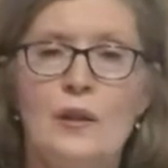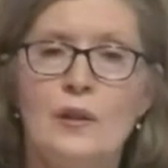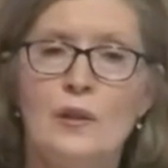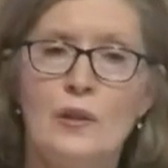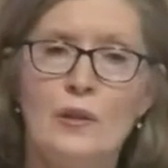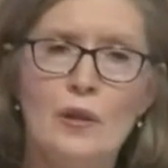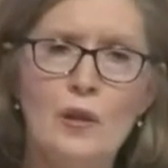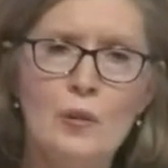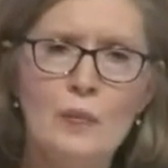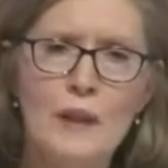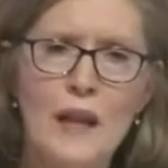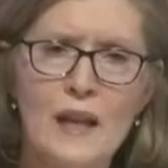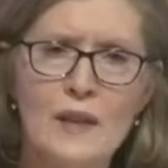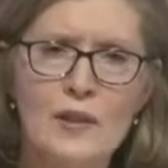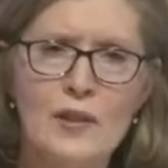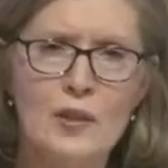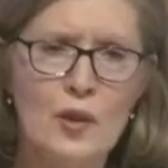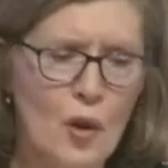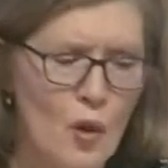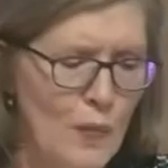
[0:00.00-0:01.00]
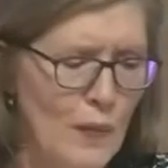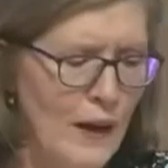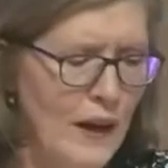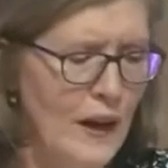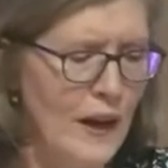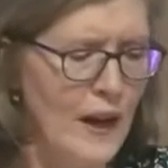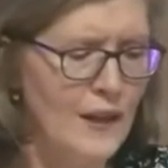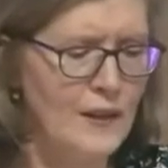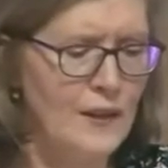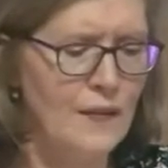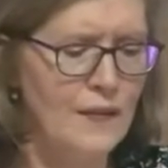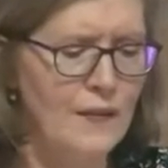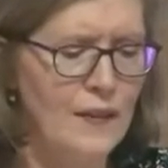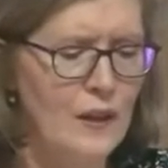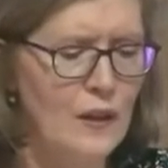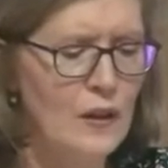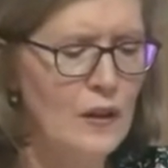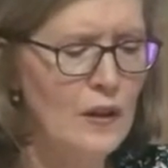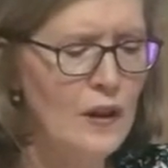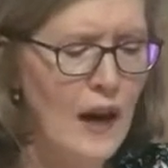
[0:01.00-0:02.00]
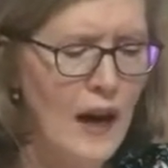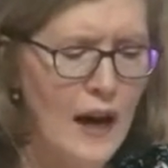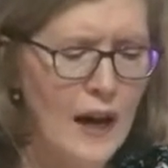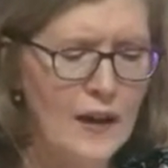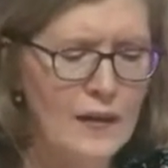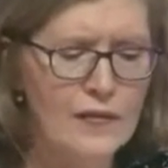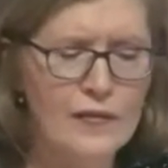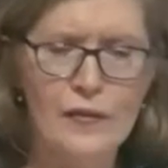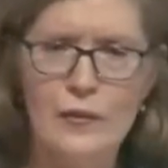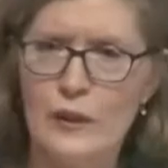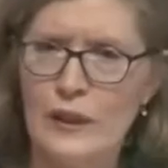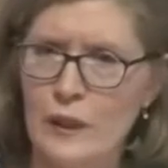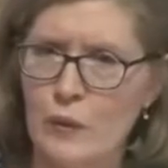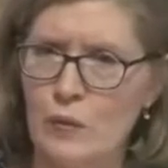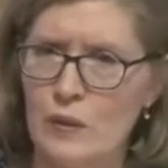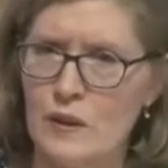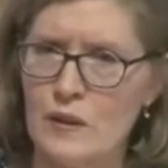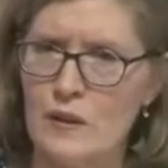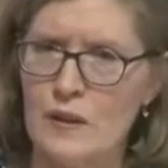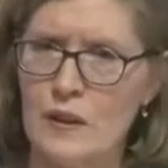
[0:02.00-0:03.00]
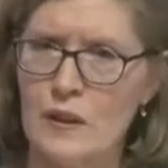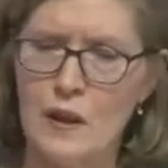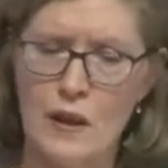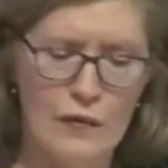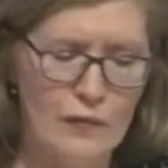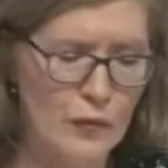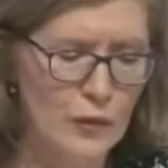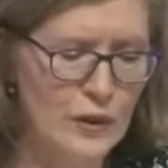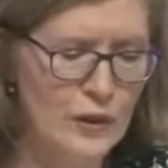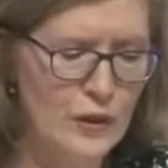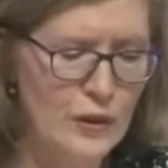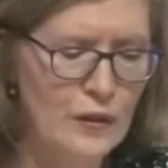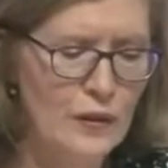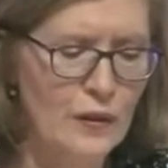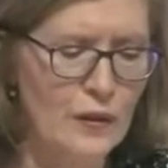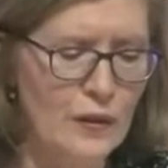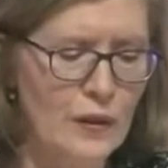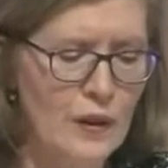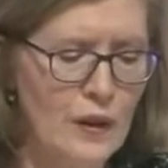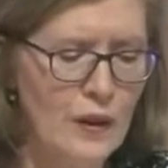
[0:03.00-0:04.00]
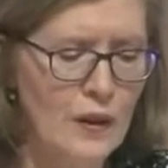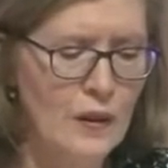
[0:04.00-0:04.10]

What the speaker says: Neuroblastoma has a very high frequency of return.